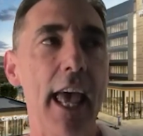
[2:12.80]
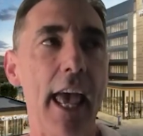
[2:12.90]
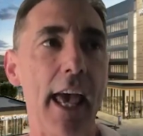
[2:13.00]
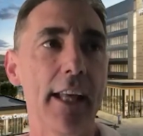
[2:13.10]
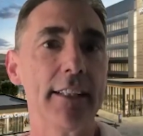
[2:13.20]

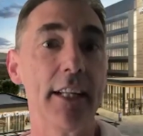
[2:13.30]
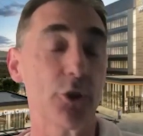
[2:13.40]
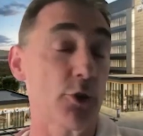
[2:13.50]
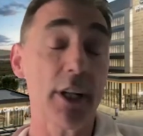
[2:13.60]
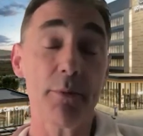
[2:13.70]
And it
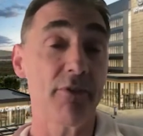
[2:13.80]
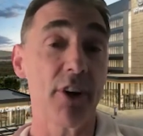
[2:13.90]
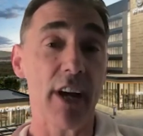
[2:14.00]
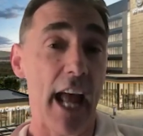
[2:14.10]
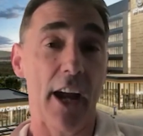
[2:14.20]
turned out to be
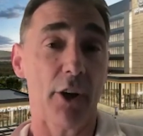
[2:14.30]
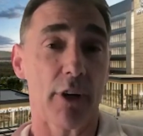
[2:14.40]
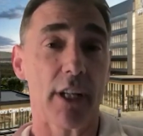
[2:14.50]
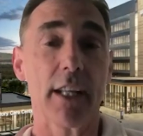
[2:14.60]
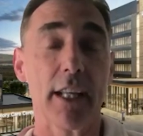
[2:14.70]
very
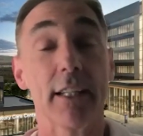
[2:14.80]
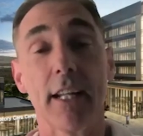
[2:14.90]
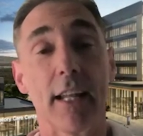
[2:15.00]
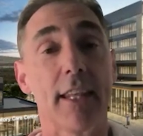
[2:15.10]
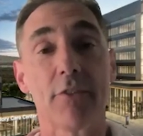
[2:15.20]
accurate.
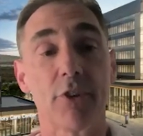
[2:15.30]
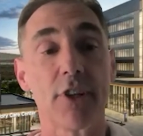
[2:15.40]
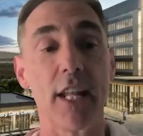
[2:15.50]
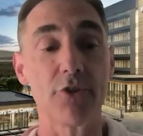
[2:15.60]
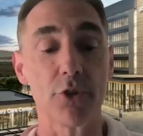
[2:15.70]
And I think for
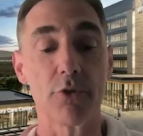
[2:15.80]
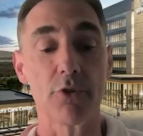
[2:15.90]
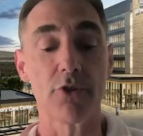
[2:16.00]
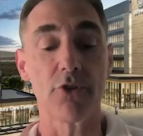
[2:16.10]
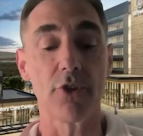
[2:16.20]
today's
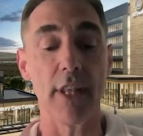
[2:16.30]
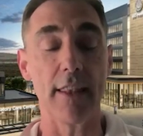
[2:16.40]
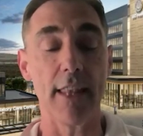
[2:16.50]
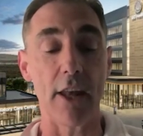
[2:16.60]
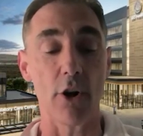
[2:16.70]
students,
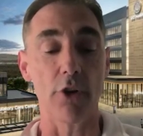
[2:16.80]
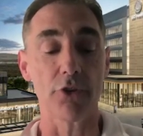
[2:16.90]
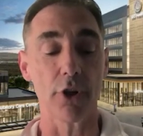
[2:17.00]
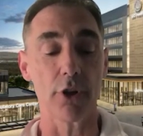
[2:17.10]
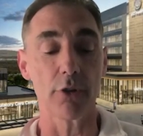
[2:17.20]
that
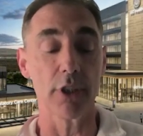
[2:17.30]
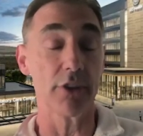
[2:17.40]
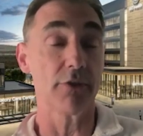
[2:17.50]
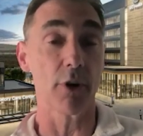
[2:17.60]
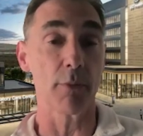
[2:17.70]
also
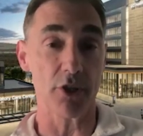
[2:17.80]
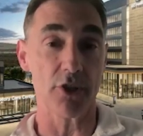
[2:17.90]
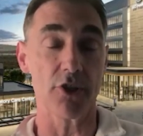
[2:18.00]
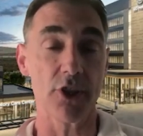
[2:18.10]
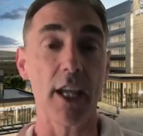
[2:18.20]
is very
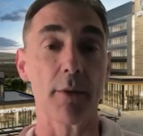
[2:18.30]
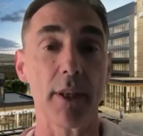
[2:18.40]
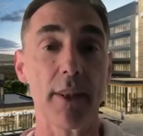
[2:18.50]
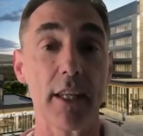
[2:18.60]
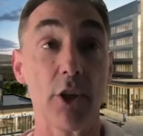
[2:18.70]
much the same.
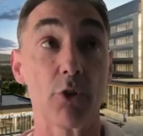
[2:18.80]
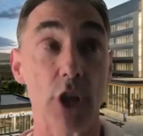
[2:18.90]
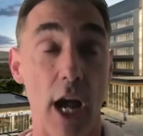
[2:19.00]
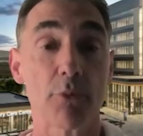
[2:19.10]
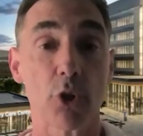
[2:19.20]
I think,
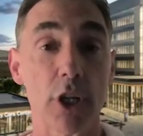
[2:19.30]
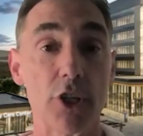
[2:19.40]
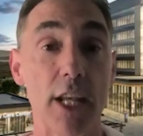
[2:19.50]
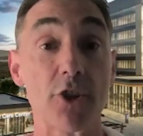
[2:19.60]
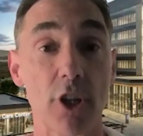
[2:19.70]
jobs are going to
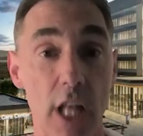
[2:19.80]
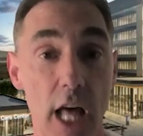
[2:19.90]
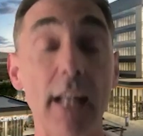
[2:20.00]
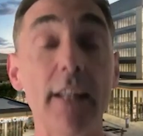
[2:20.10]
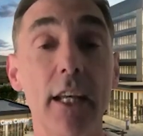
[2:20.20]
change a
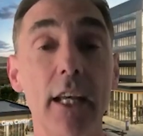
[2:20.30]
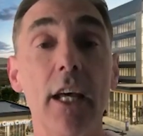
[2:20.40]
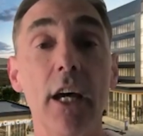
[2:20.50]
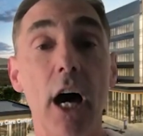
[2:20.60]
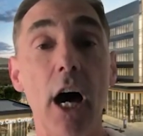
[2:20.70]
lot.
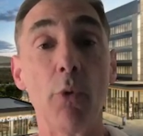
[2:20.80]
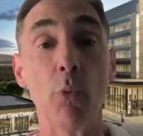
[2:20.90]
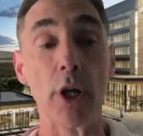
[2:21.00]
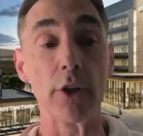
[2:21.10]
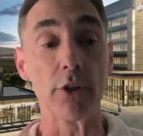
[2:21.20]

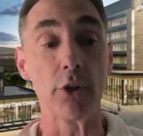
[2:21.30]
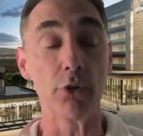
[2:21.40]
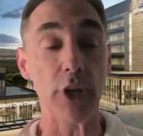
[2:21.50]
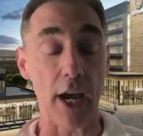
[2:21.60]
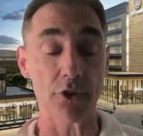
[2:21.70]
What
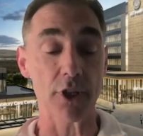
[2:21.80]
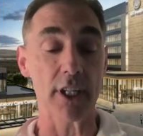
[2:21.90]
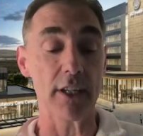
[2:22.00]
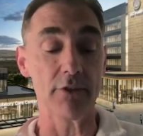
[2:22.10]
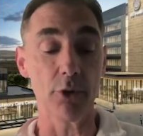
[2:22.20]
UCI is going
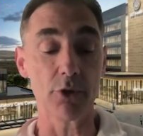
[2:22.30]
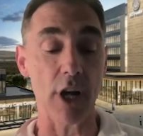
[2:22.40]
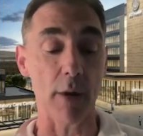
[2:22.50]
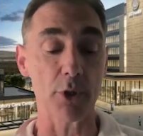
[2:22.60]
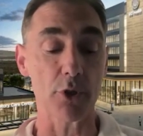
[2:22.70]
to give you is
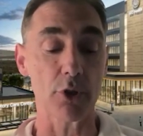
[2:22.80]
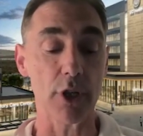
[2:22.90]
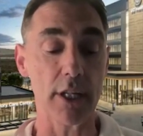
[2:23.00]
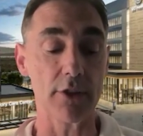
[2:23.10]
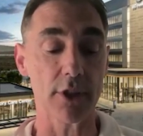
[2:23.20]
an
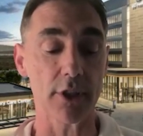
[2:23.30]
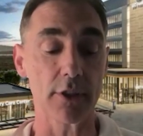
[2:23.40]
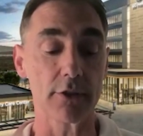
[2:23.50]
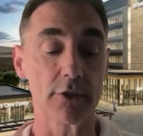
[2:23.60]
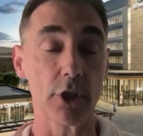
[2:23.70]
opportunity
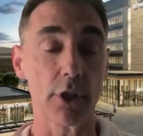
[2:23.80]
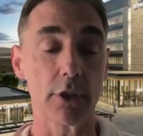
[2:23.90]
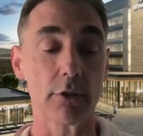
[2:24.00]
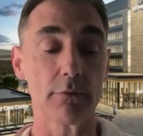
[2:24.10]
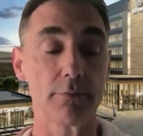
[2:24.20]

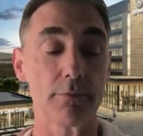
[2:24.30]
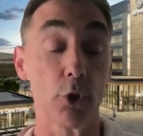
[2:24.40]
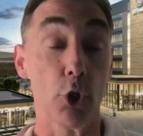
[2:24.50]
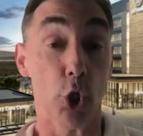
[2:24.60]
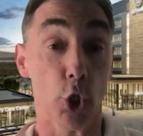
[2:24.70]
to
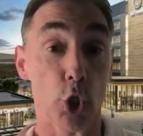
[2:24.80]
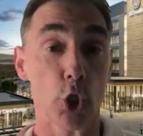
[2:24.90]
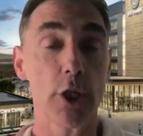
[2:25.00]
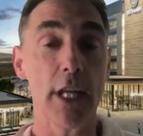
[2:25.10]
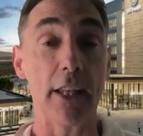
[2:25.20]

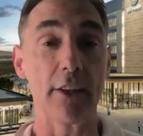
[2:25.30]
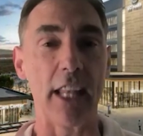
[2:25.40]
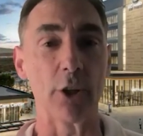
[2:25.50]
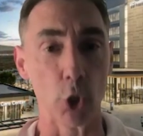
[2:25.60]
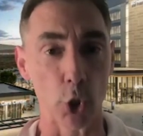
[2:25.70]
learn
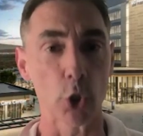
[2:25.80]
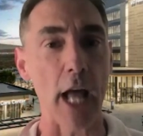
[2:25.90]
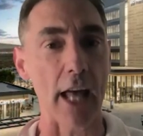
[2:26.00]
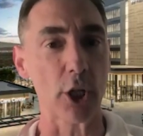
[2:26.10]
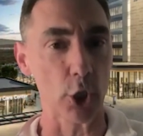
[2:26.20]
and learn
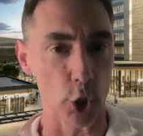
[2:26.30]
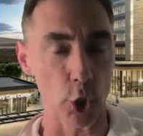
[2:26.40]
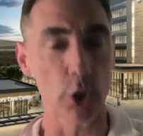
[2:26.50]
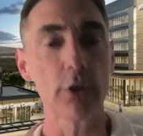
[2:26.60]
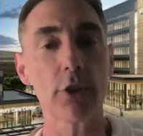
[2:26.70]
how to
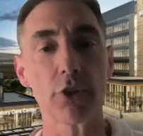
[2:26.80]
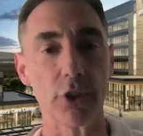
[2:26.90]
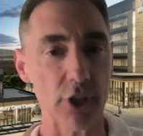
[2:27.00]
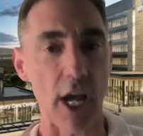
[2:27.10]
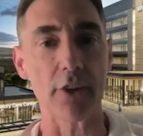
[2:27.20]
learn because
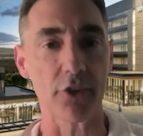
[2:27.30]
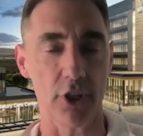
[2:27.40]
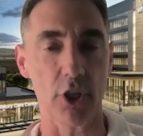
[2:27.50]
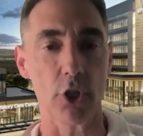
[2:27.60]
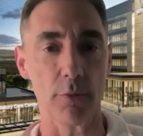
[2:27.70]
it's
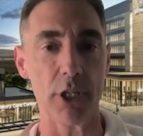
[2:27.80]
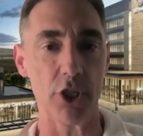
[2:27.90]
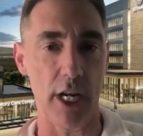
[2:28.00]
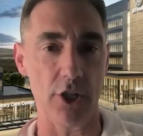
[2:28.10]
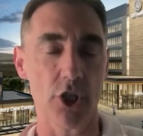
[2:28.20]
constantly going to be
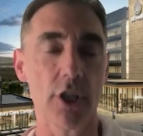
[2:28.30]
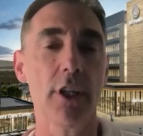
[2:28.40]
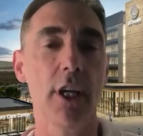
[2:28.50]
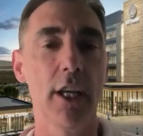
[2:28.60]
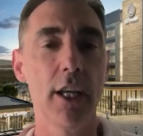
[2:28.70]
changing.